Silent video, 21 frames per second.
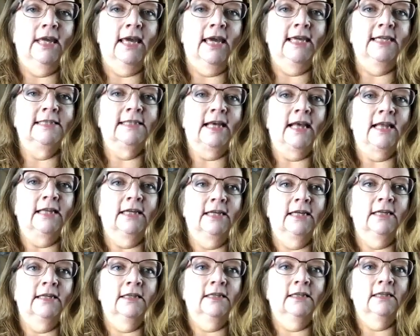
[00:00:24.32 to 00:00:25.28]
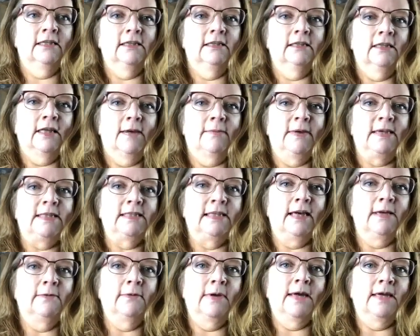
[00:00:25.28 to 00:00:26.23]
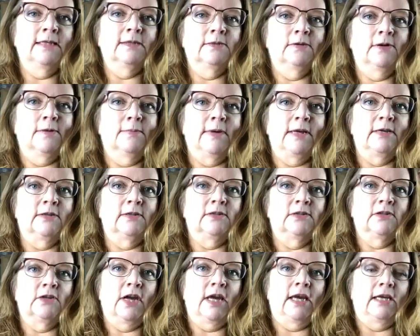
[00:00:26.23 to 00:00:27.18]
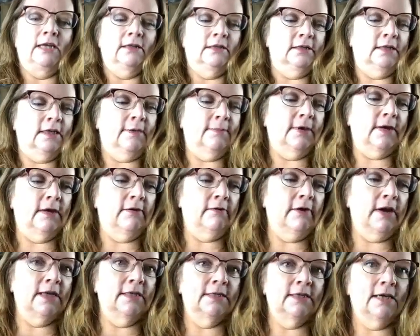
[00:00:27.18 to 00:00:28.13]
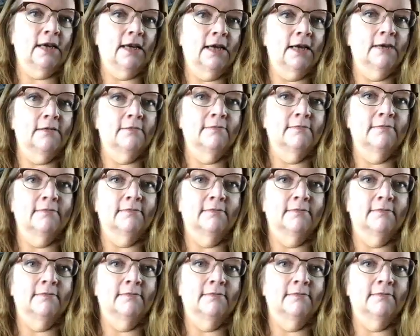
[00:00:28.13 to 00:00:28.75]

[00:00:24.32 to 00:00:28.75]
Hey Sally, am I sideways or am I straight? Am I right side up?